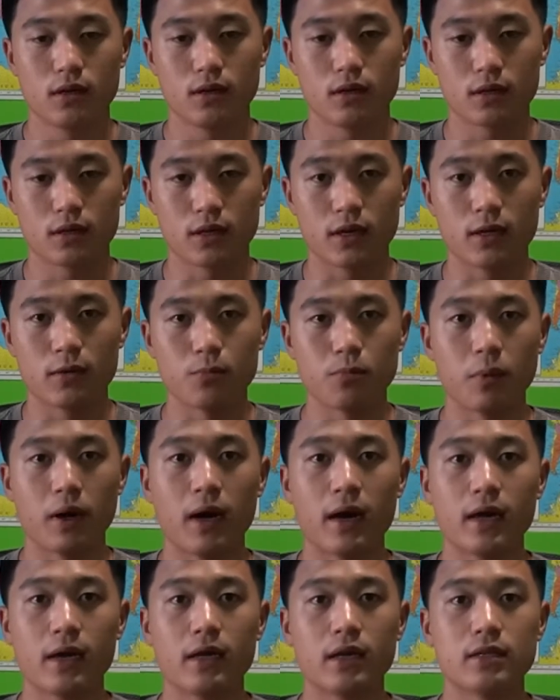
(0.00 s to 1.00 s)
again,
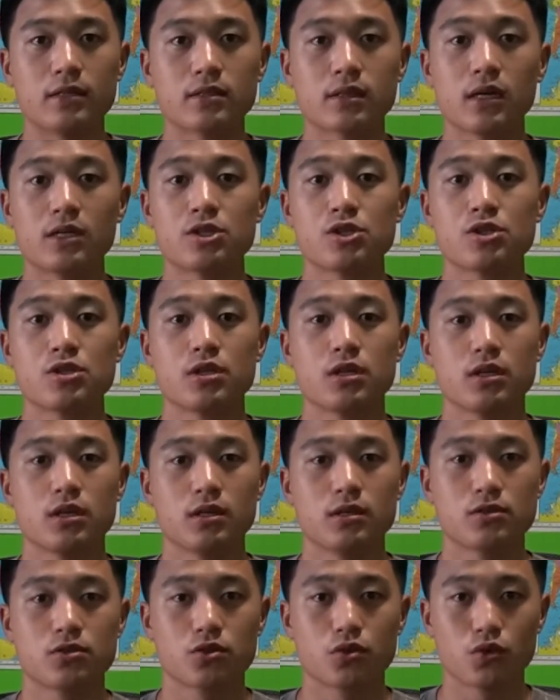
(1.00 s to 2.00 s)
my intention
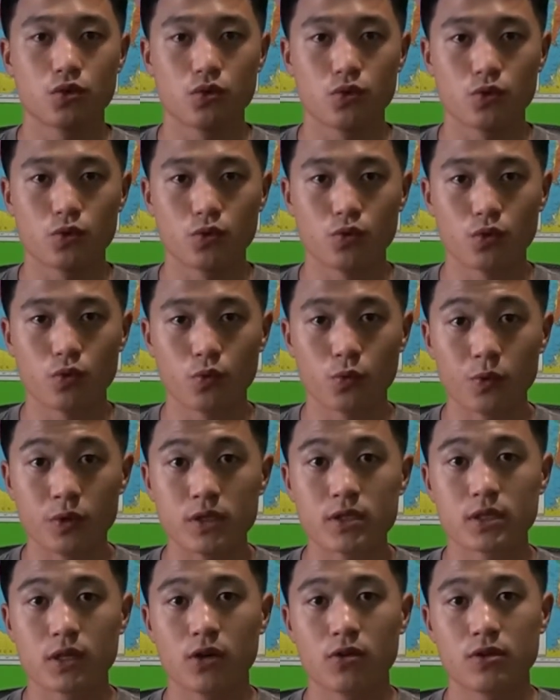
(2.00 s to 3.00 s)
is to
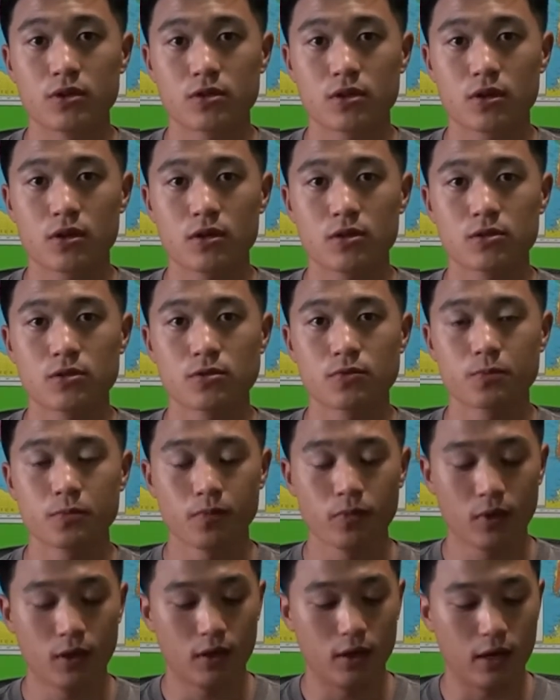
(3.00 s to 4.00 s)
resell these cards.
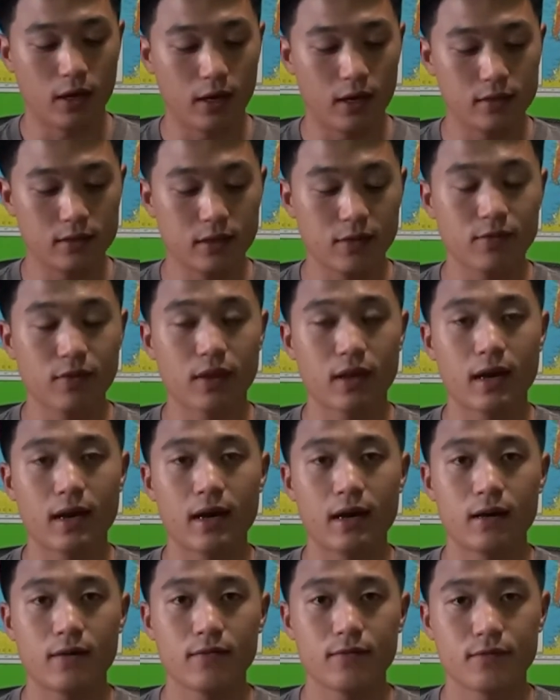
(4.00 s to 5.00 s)
I definitely
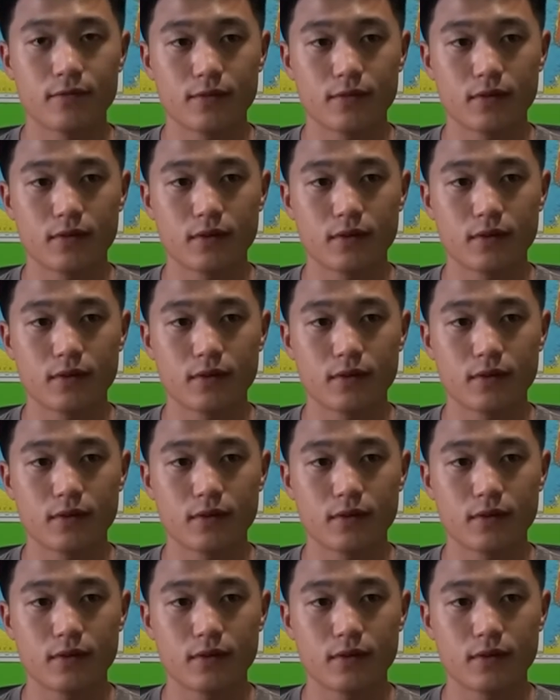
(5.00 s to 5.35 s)
have